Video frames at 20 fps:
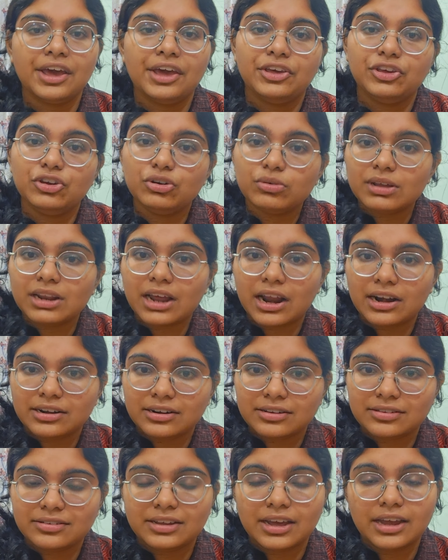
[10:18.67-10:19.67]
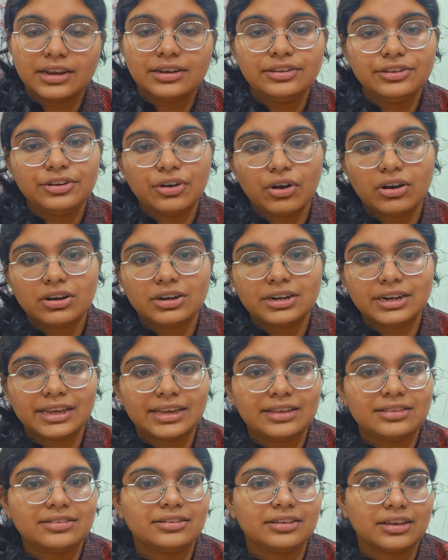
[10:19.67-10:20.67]
you will understand your
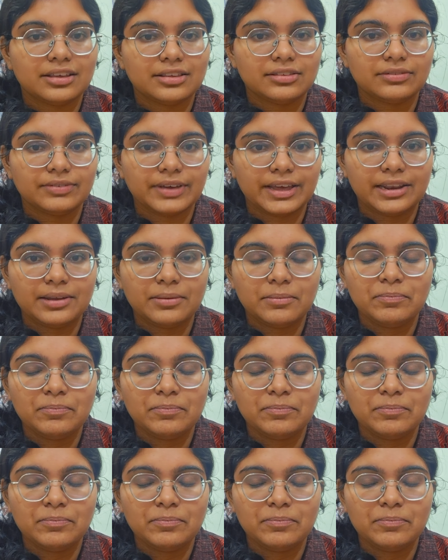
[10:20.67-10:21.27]
taste as well.